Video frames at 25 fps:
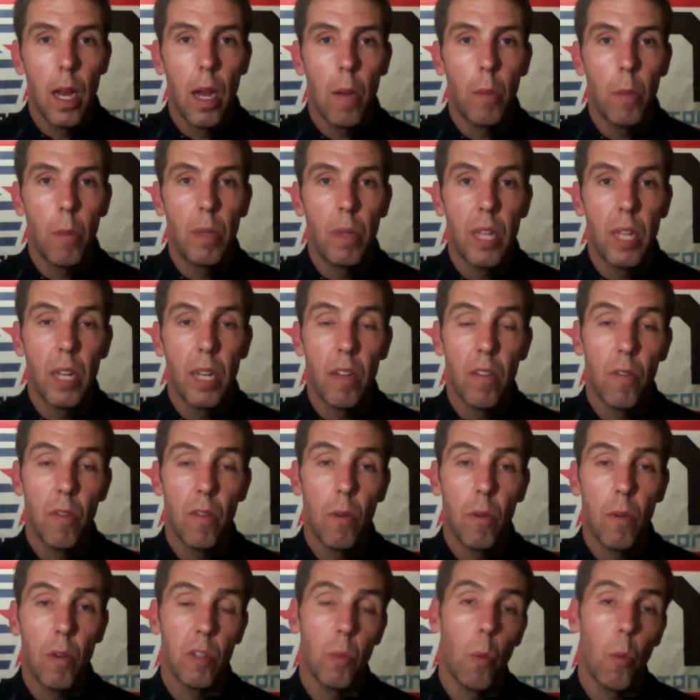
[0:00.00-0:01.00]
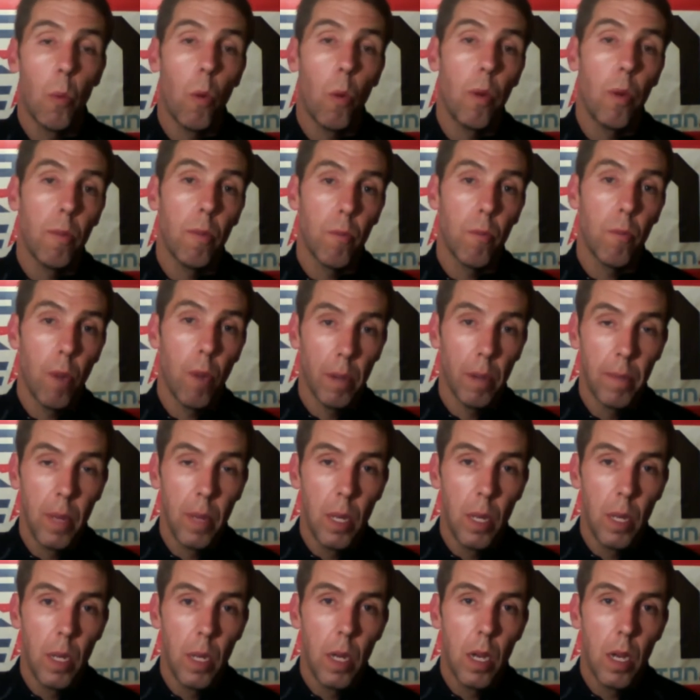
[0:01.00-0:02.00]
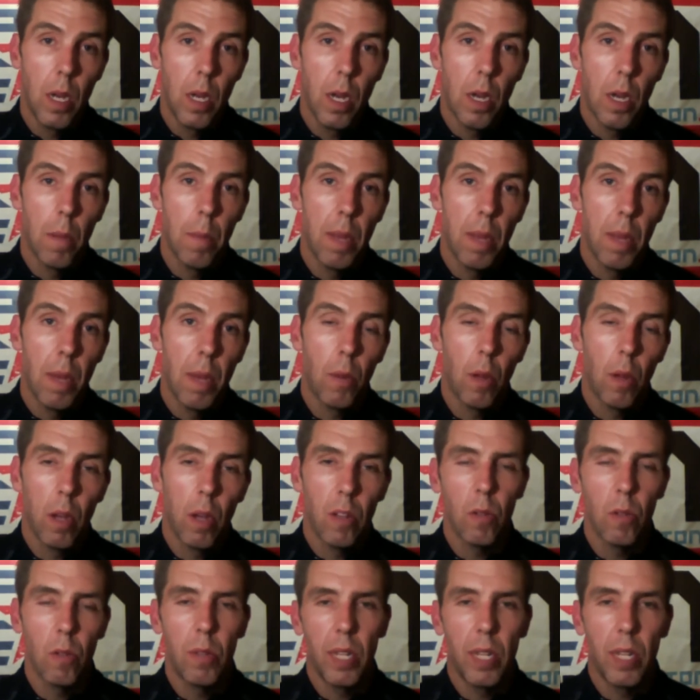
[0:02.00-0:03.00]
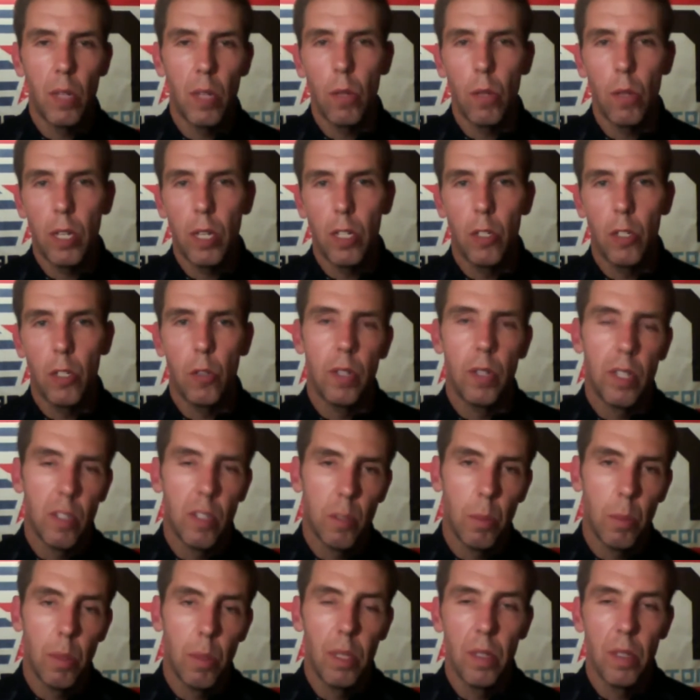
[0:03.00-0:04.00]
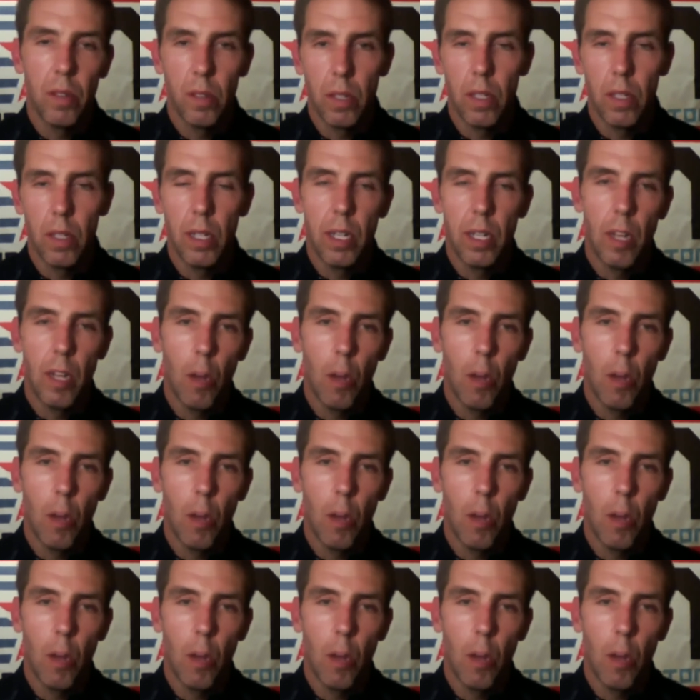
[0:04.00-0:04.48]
we tend to focus more on the run. And we'll also take a look at your disciplines and